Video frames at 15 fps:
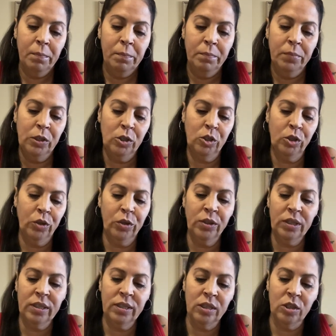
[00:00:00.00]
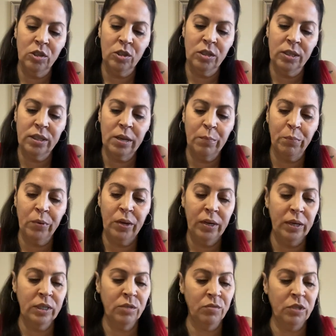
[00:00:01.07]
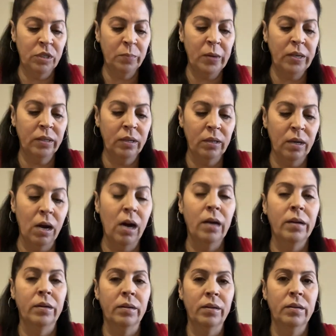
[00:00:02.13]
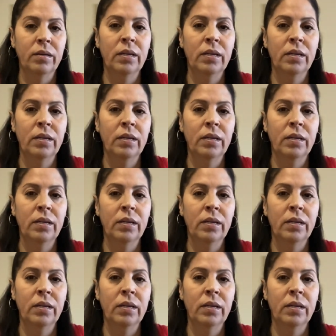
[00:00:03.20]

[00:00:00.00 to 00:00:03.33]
mature decisions that bring us respect and honor.